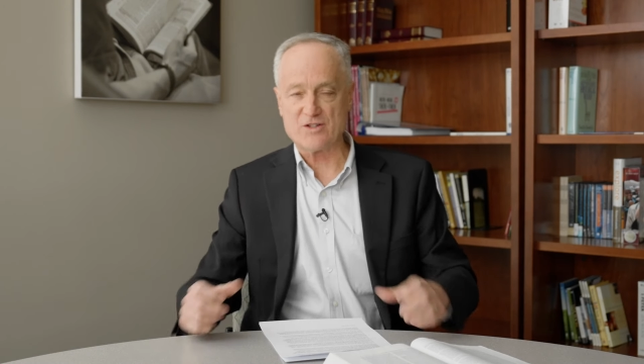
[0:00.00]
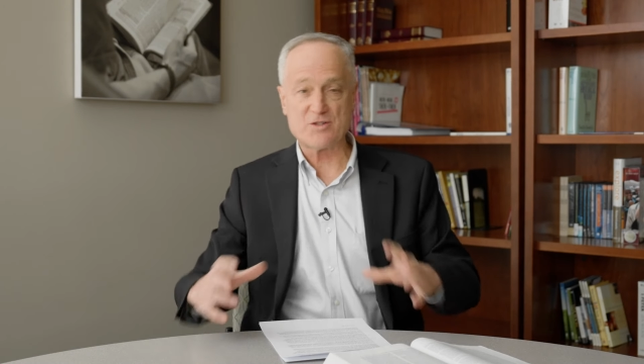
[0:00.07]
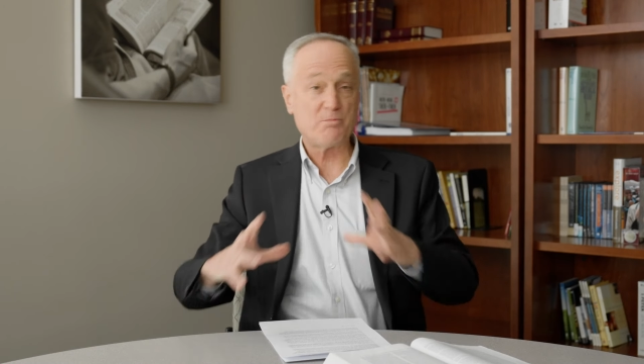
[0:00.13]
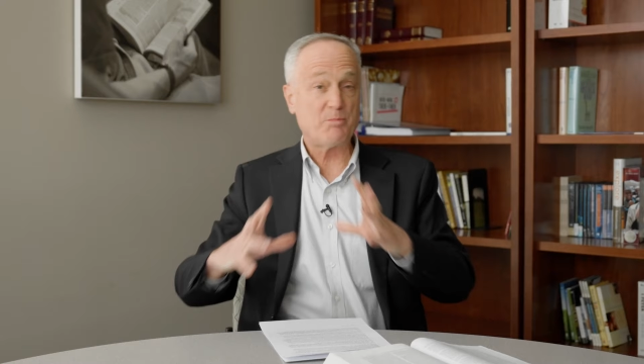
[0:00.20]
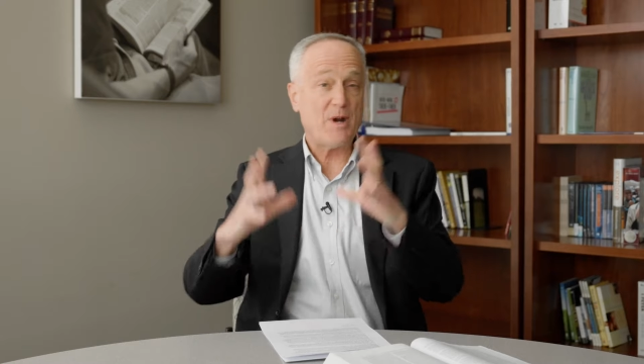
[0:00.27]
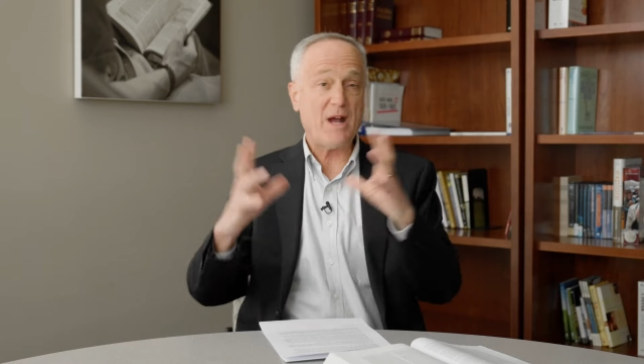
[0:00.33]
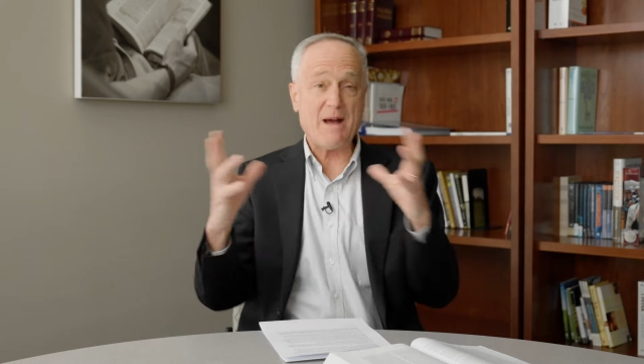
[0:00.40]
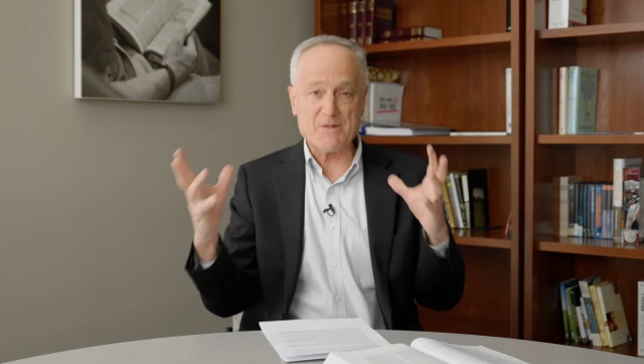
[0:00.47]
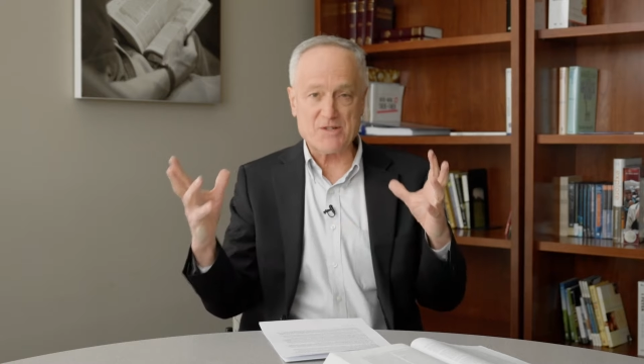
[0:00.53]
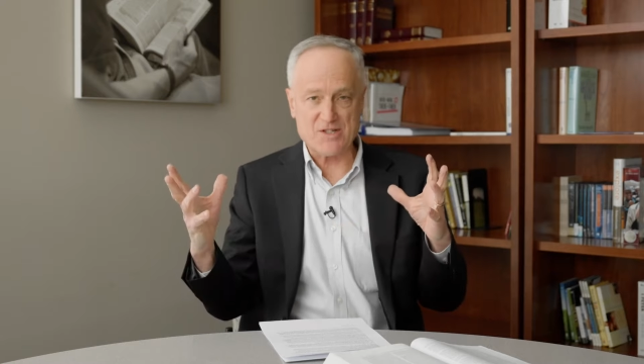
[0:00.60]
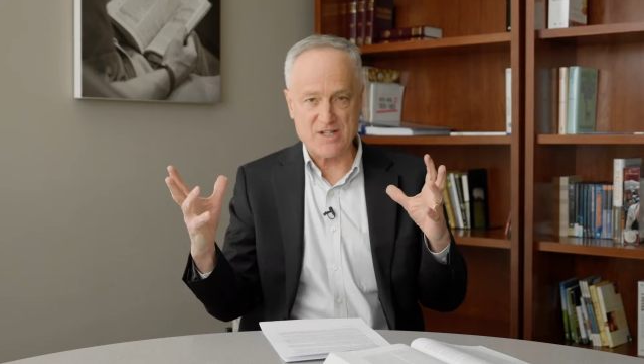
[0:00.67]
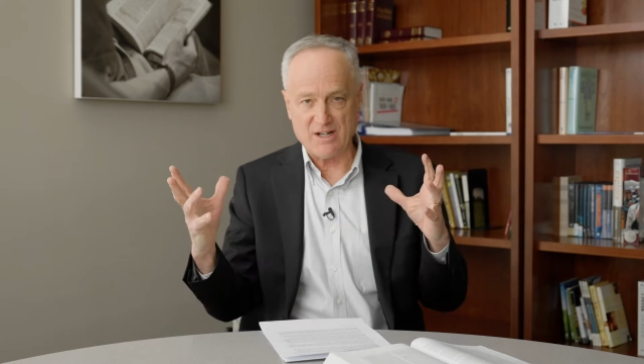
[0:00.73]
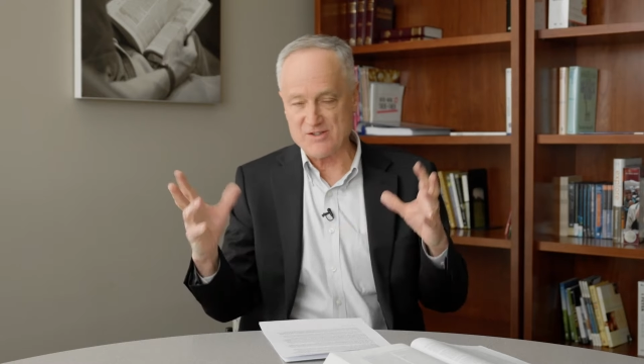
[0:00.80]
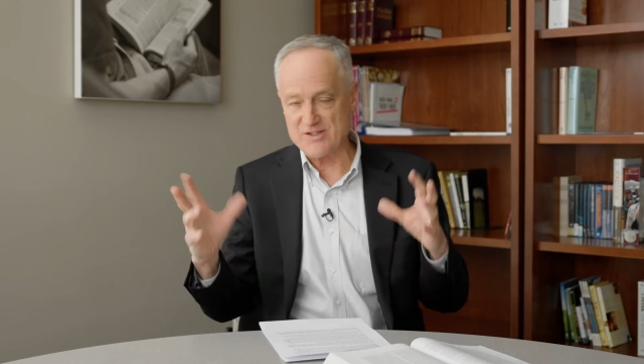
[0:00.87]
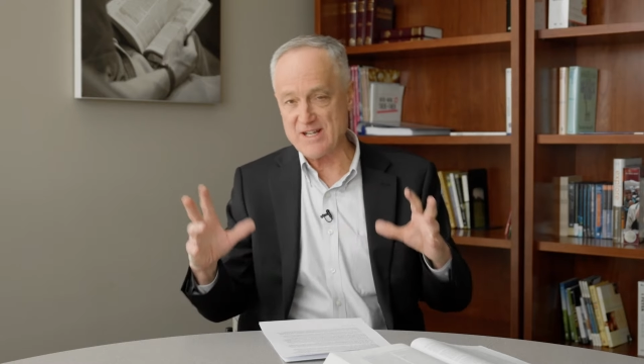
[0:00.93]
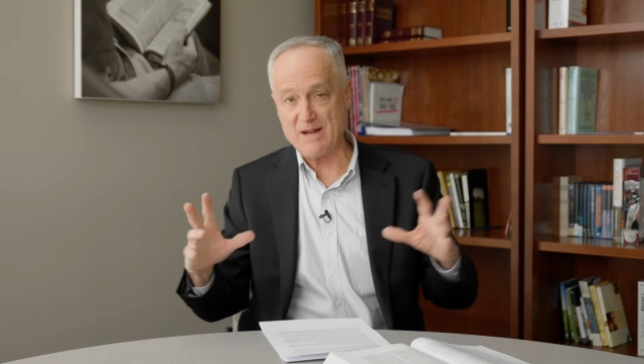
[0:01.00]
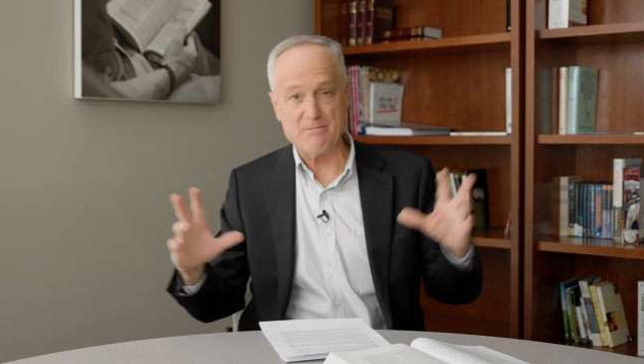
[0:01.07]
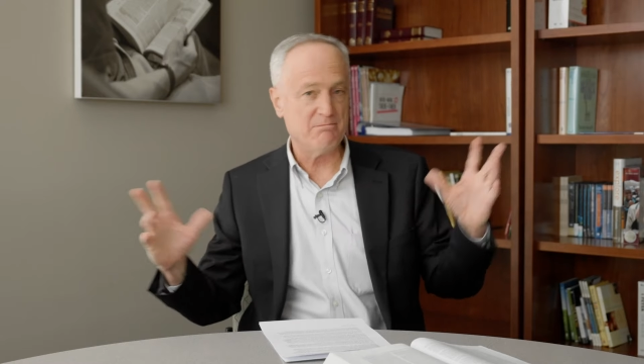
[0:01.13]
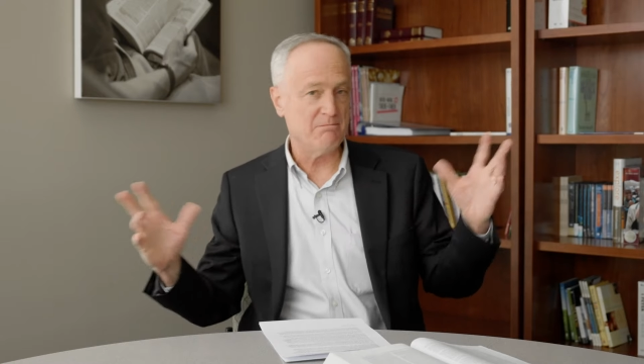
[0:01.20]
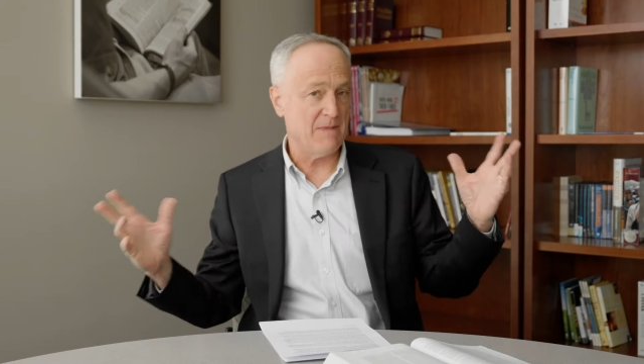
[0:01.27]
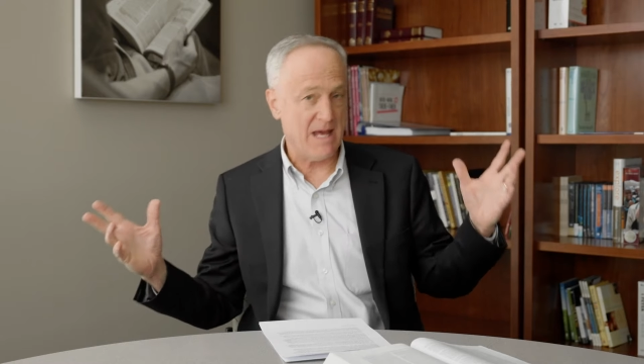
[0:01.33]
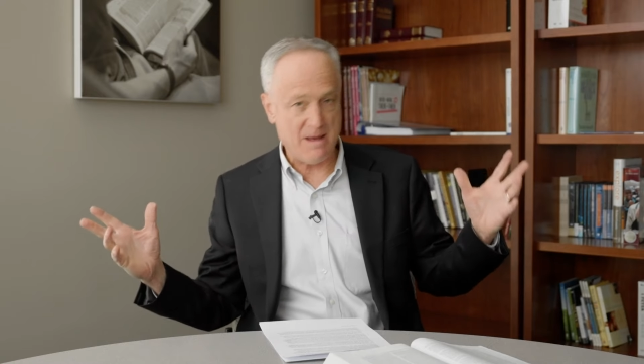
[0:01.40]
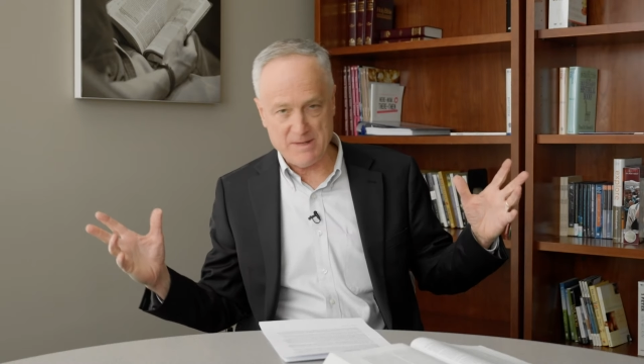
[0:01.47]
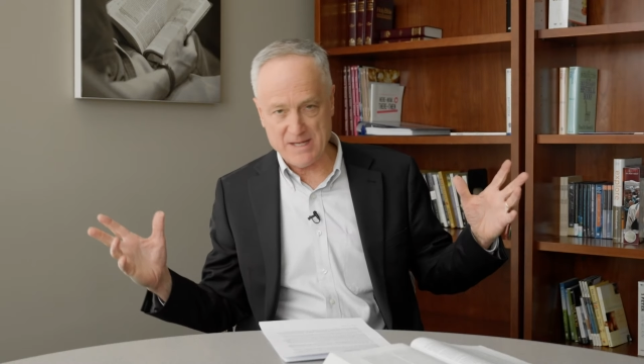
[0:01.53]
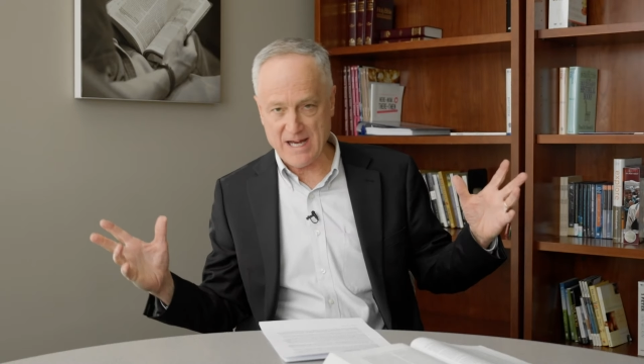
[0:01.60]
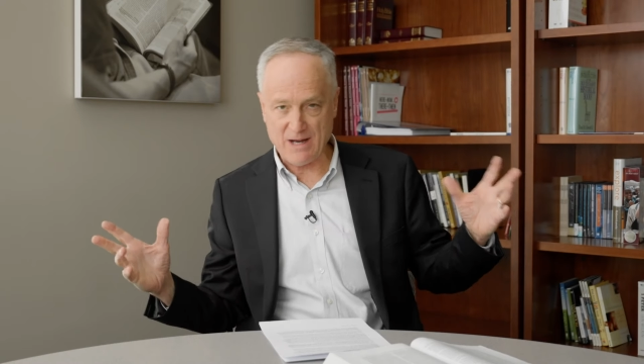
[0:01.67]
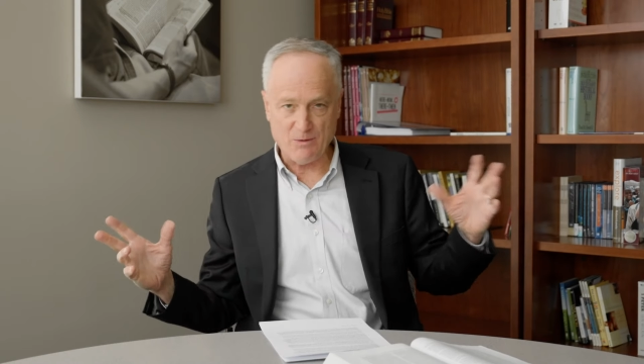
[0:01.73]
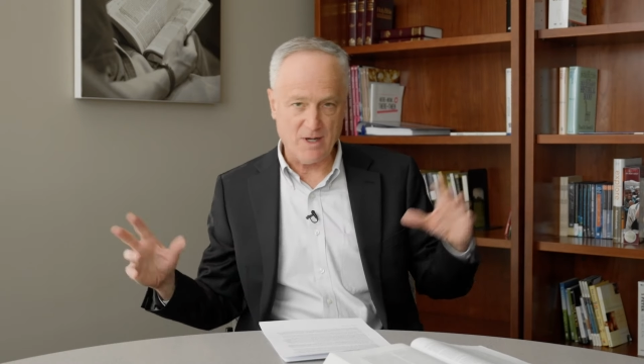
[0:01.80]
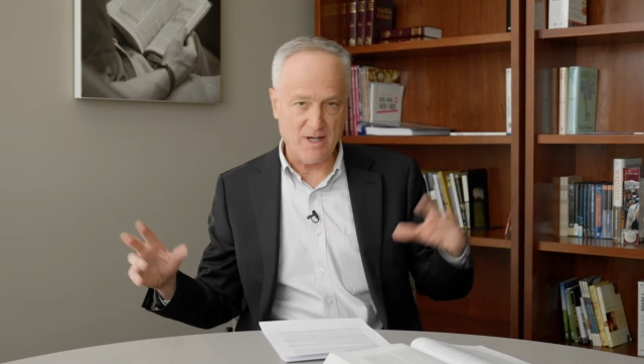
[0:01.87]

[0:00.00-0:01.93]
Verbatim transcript: There's a promise there. It's not maybe I